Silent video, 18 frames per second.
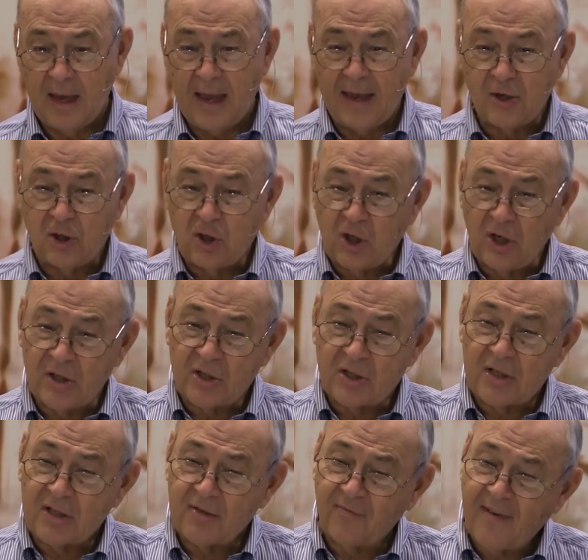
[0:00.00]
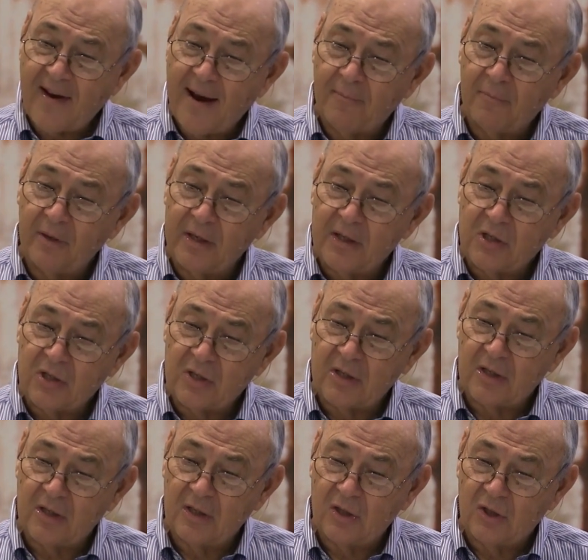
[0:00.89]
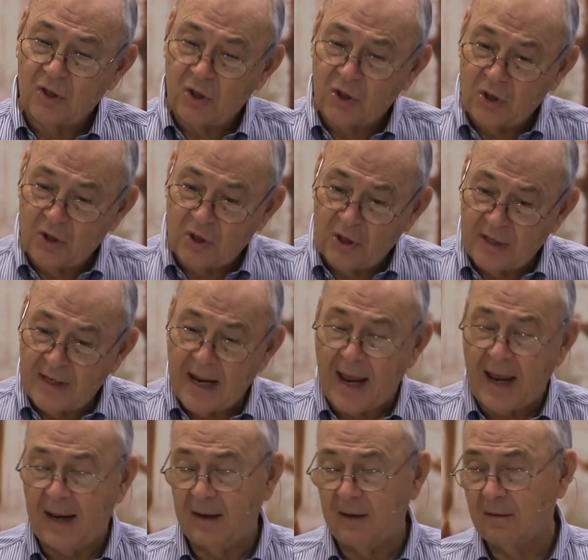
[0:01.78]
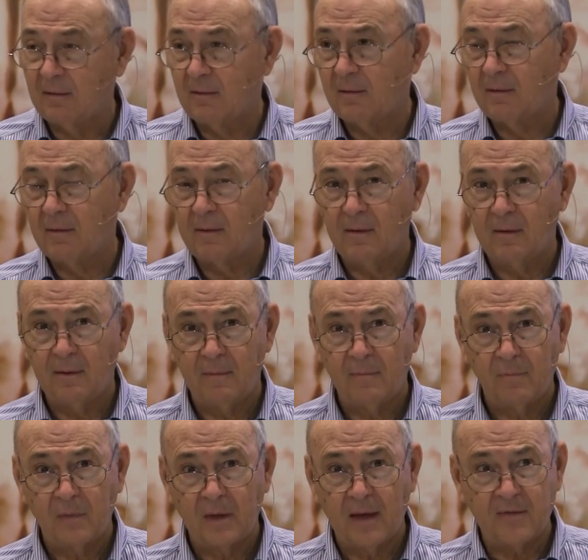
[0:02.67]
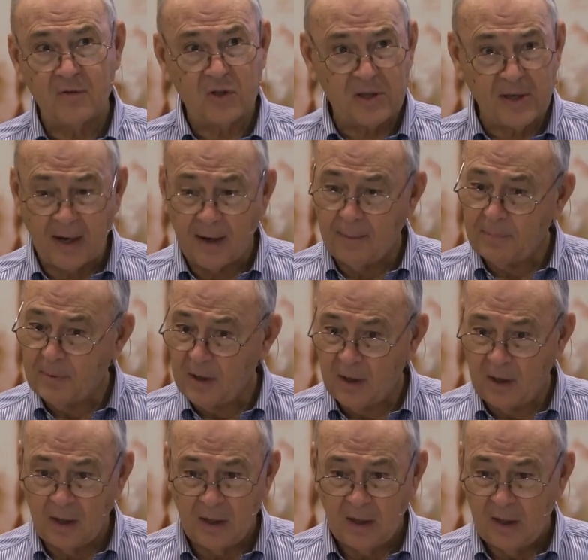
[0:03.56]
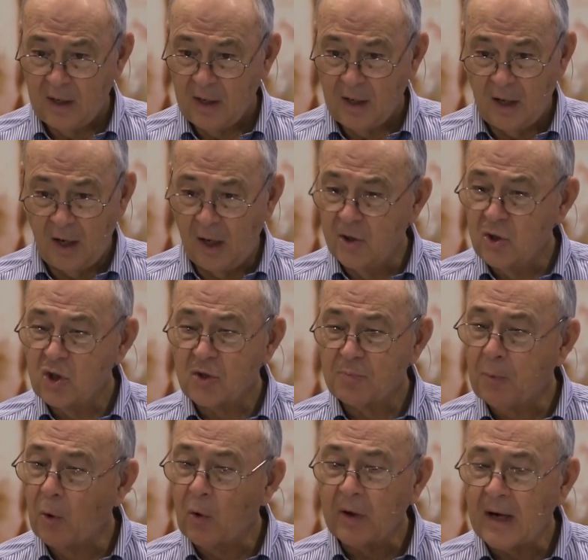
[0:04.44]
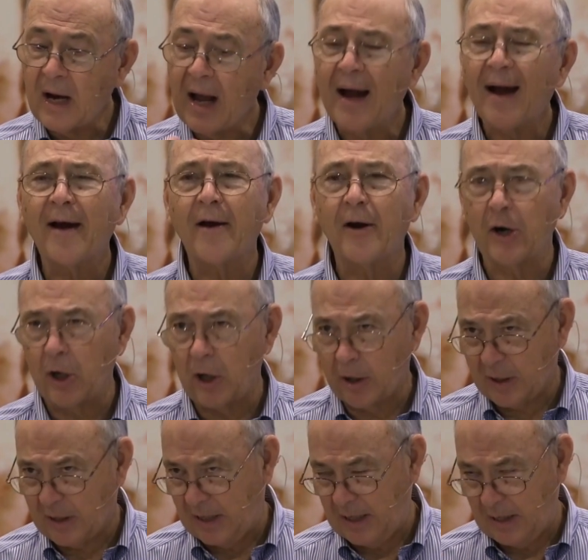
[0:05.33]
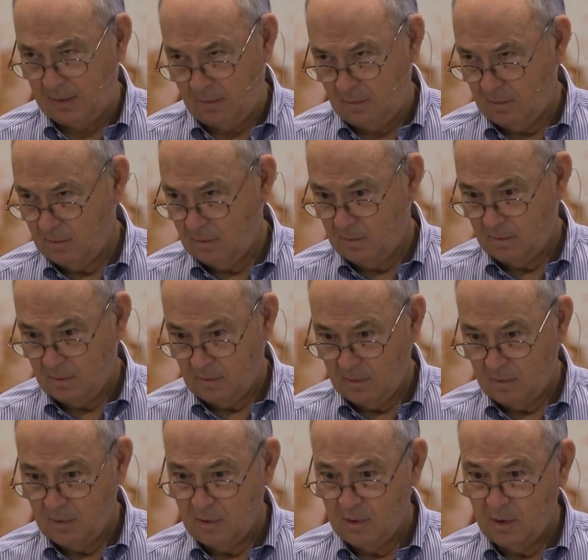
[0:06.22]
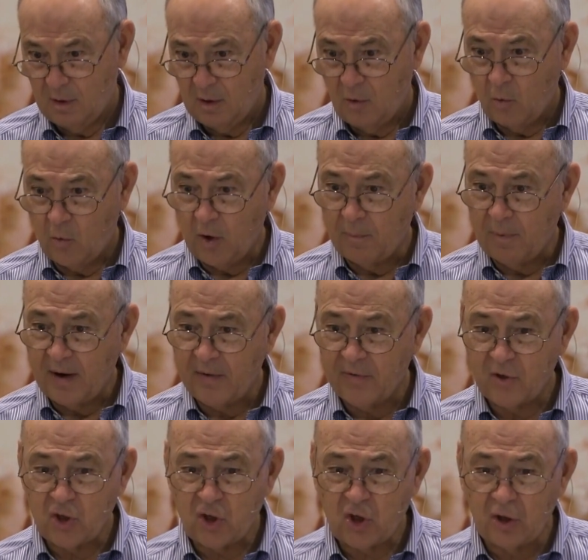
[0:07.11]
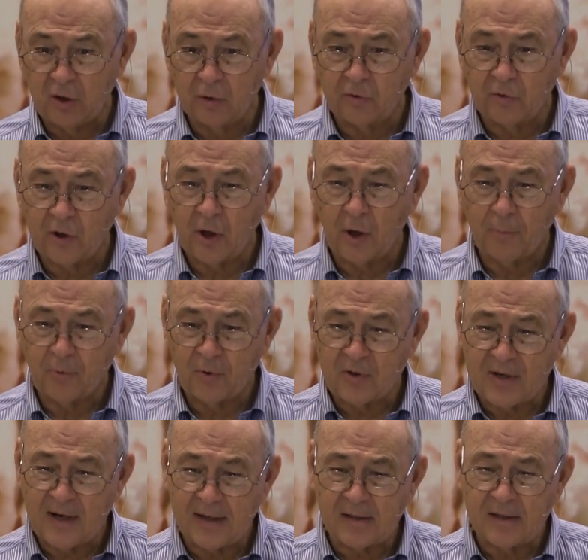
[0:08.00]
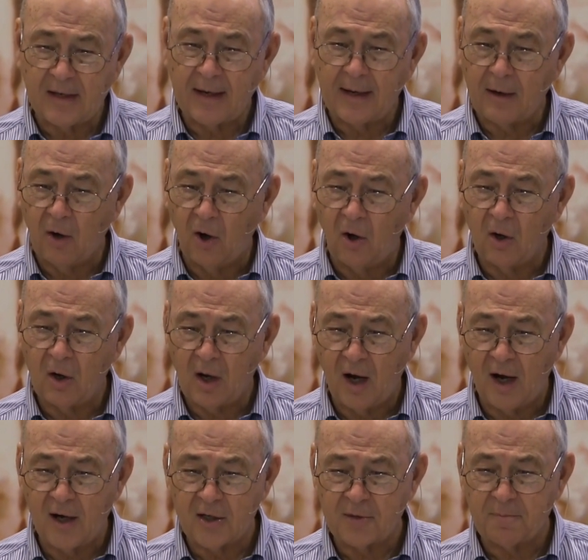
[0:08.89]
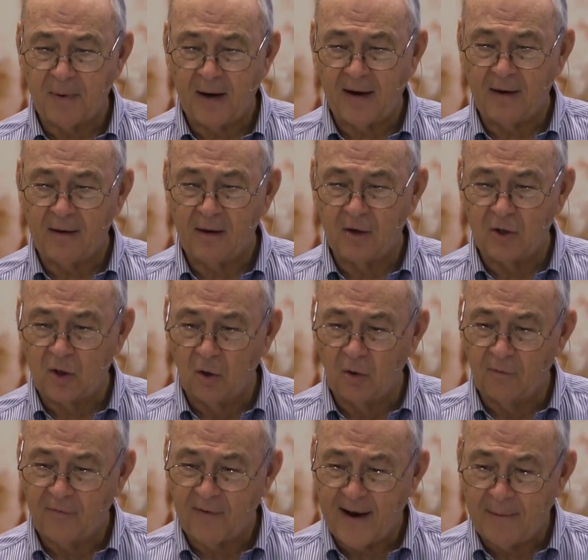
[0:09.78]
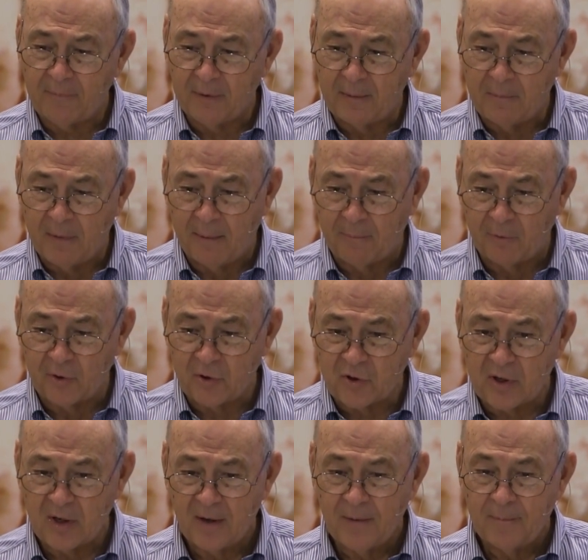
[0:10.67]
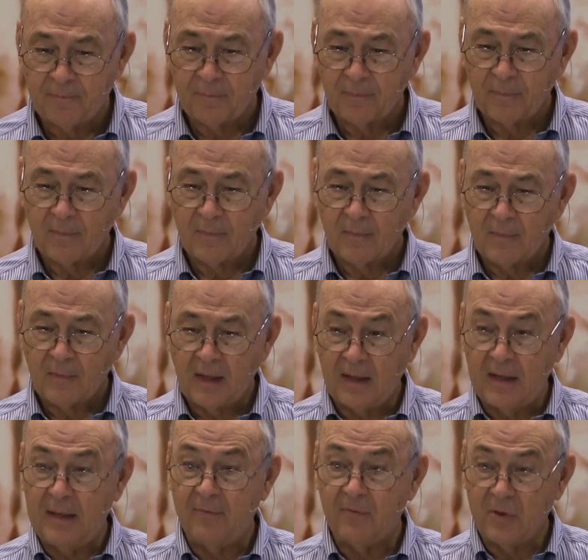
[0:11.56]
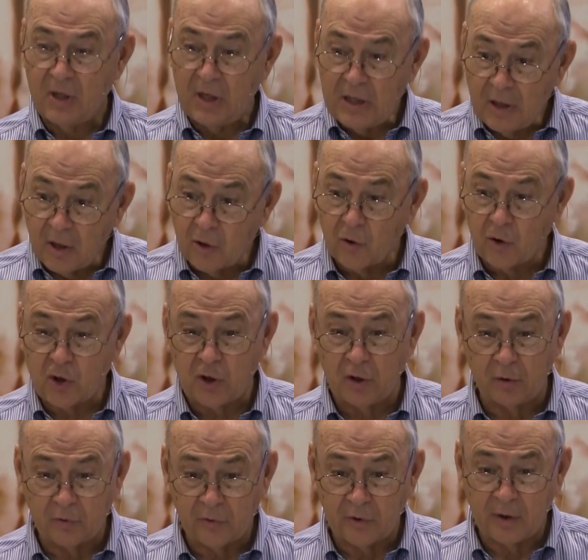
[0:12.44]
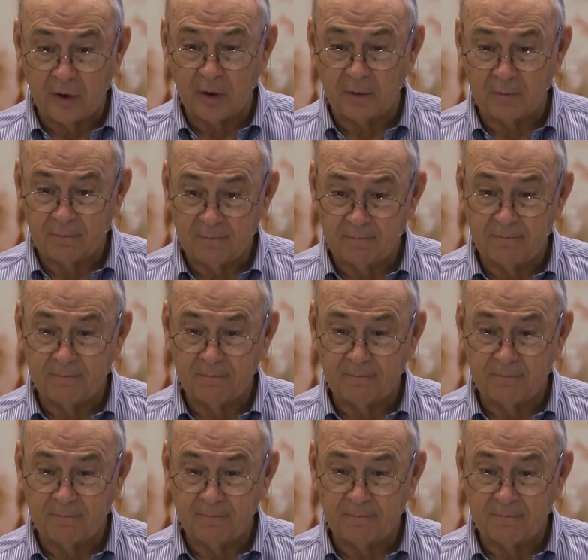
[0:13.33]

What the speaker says: And just as families today have set up an unspoken hierarchy whereby the children are protected at all costs by adult family members, and even the younger children are